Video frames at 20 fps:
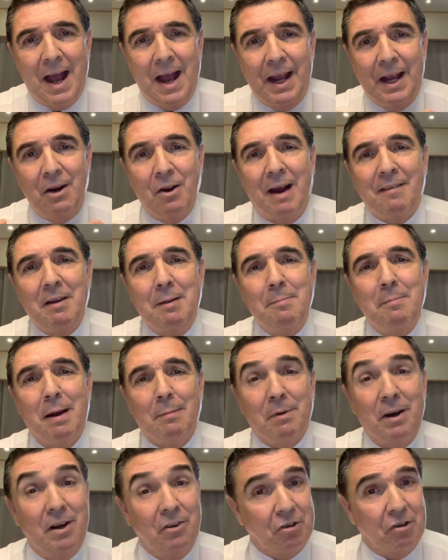I
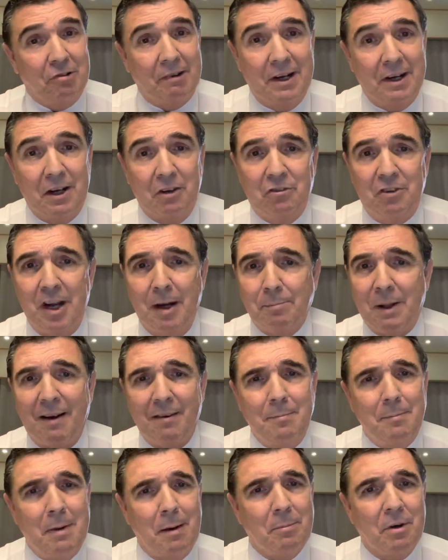remember, here's a great example. I
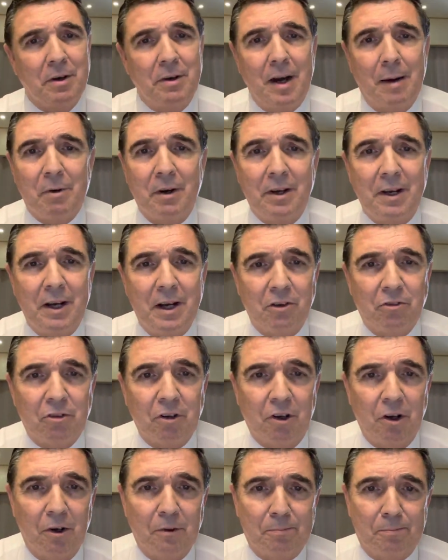remember a number of years
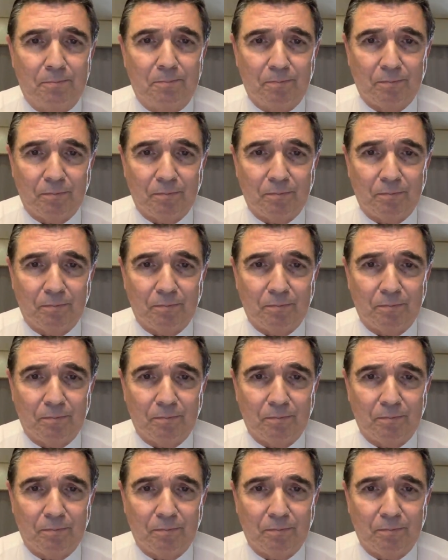ago,